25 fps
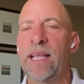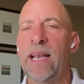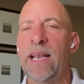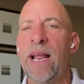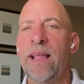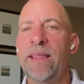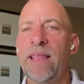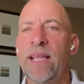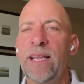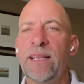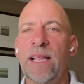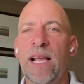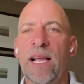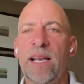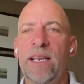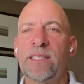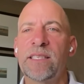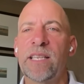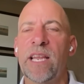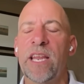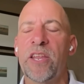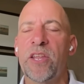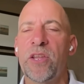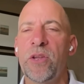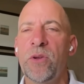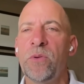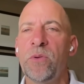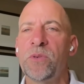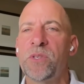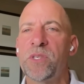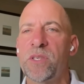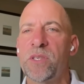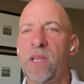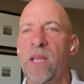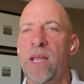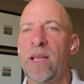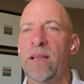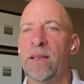And I think that is a
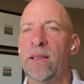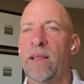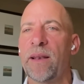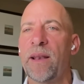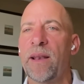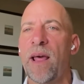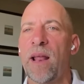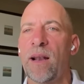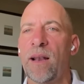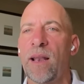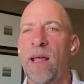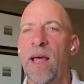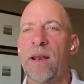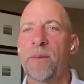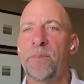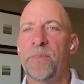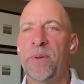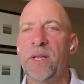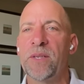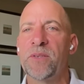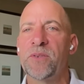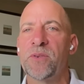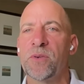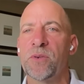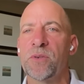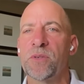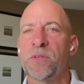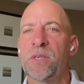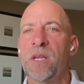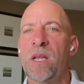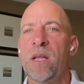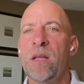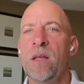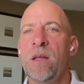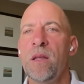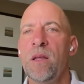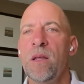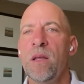huge thing that not a lot of pitchers
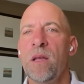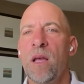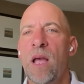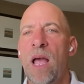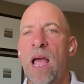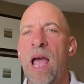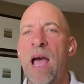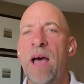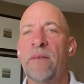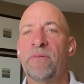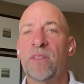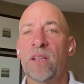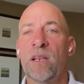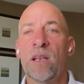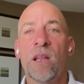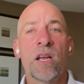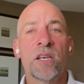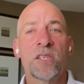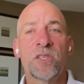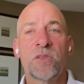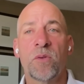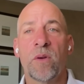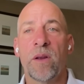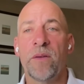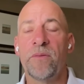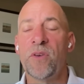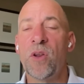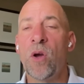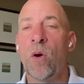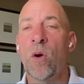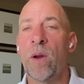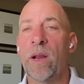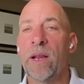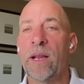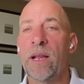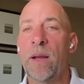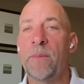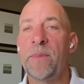have the luxury of knowing.